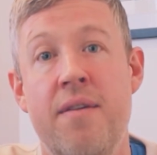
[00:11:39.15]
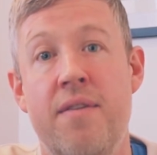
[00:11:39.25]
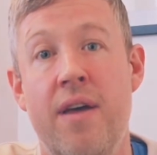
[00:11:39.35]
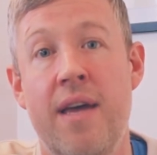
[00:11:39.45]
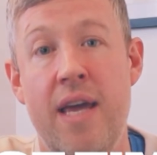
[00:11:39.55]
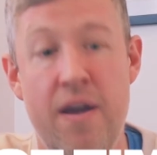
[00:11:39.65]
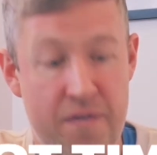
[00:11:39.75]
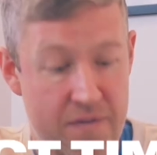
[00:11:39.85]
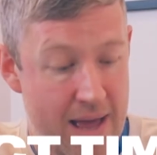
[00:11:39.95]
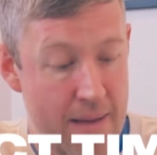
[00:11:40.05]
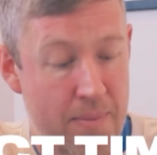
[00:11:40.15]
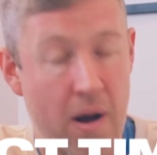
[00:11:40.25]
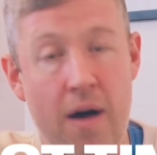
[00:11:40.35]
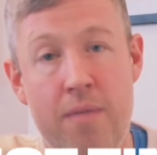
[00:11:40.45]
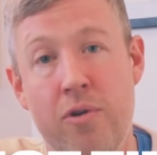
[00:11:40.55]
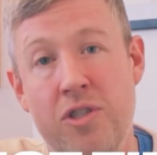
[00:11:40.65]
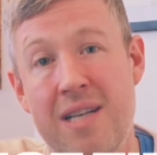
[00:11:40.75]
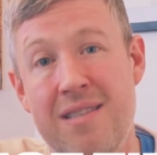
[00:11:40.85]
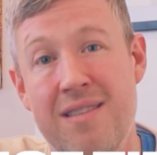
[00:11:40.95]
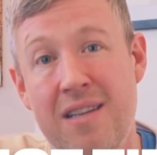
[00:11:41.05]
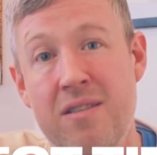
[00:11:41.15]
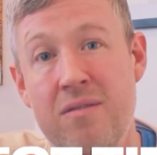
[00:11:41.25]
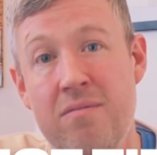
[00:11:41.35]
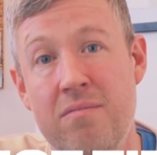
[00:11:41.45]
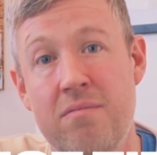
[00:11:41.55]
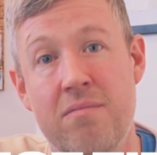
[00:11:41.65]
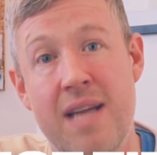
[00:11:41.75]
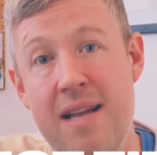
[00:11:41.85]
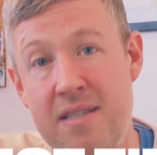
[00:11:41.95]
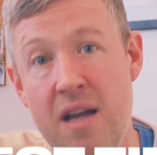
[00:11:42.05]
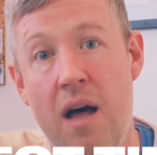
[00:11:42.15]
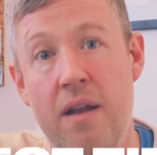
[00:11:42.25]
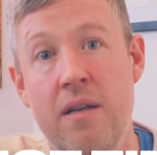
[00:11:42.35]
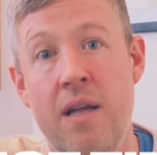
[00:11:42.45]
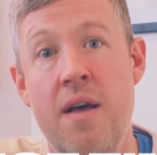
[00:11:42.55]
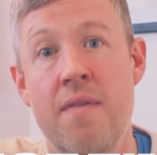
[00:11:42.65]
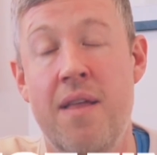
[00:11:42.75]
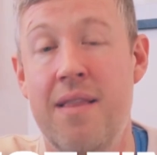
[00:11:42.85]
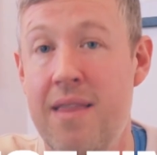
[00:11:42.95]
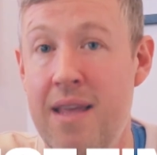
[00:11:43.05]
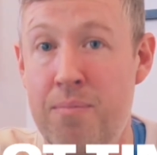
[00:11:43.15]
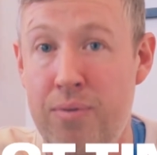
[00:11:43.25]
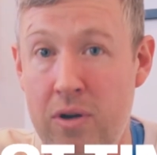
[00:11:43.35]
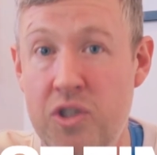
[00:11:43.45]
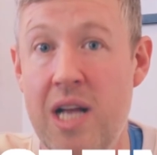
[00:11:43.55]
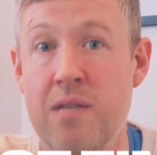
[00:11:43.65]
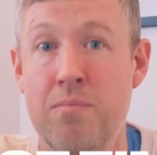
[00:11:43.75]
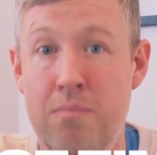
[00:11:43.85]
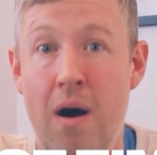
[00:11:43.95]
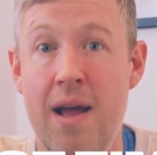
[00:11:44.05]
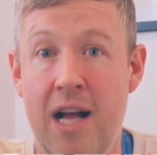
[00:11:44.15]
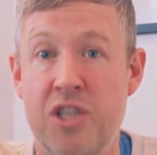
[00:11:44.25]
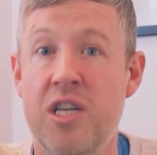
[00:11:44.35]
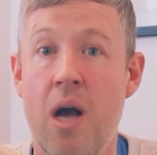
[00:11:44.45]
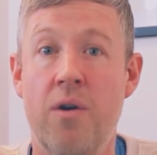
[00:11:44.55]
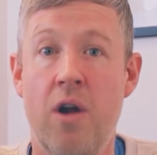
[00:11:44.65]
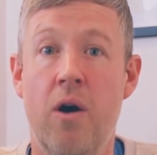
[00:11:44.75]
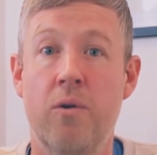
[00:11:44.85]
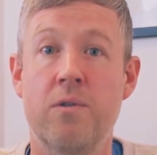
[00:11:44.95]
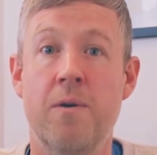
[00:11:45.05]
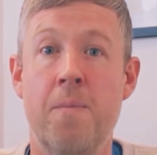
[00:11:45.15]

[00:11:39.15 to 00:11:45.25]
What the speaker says: that if that part of the project doesn't get done, then the project might actually go on hold.